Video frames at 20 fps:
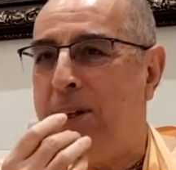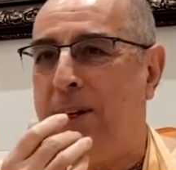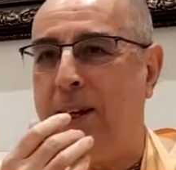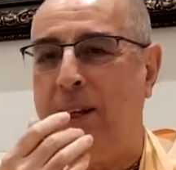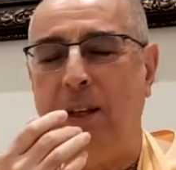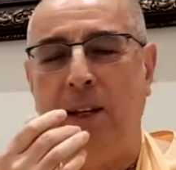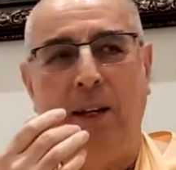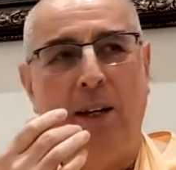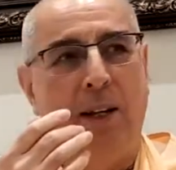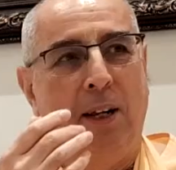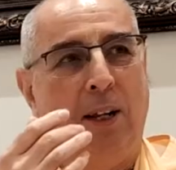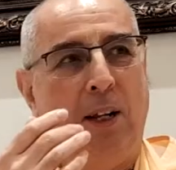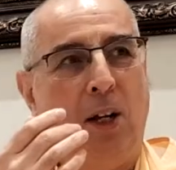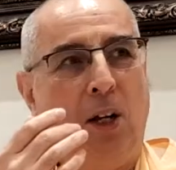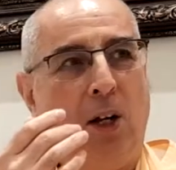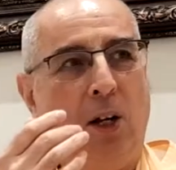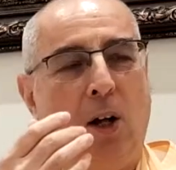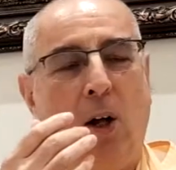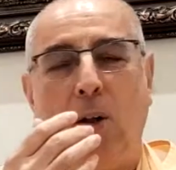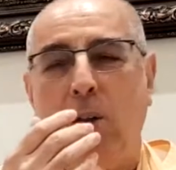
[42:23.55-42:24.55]
And
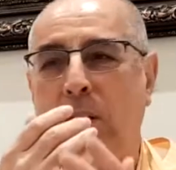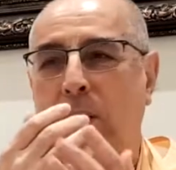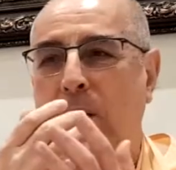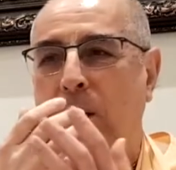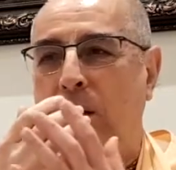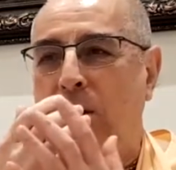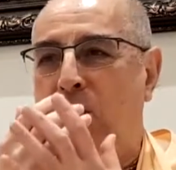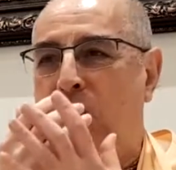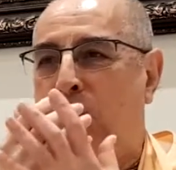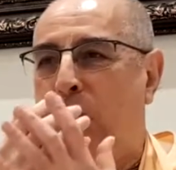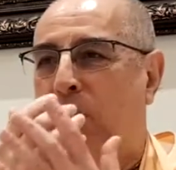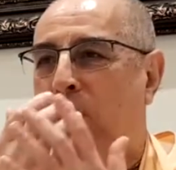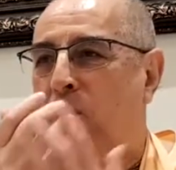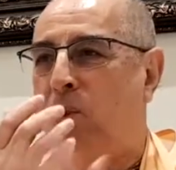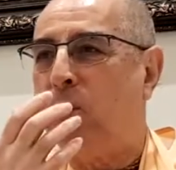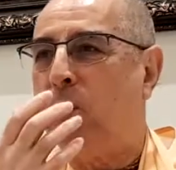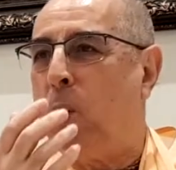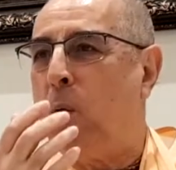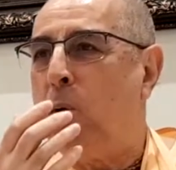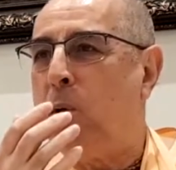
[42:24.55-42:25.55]
all the intimate
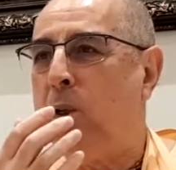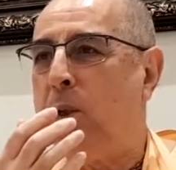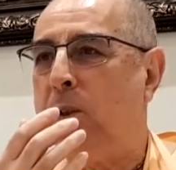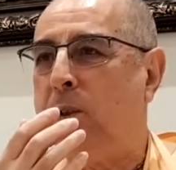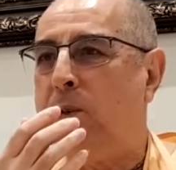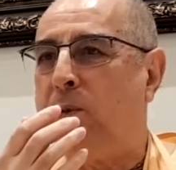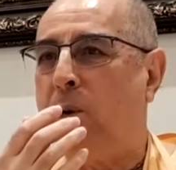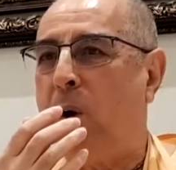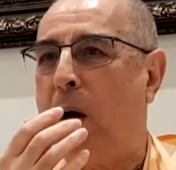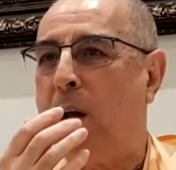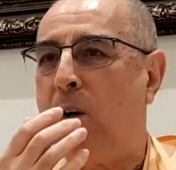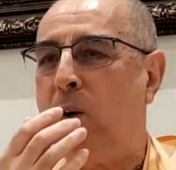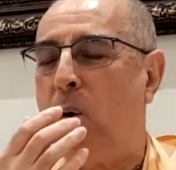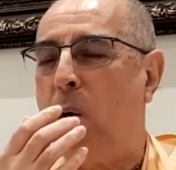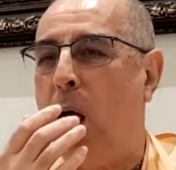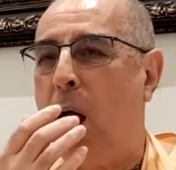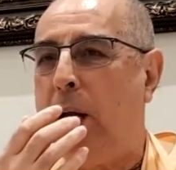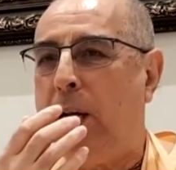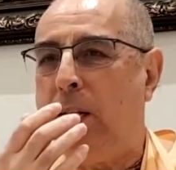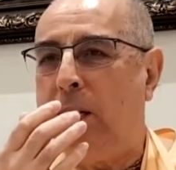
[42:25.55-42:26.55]
associates of
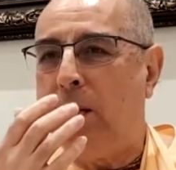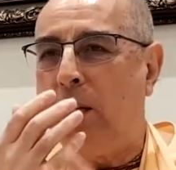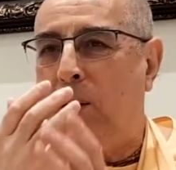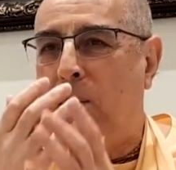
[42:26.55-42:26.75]
Radharani, they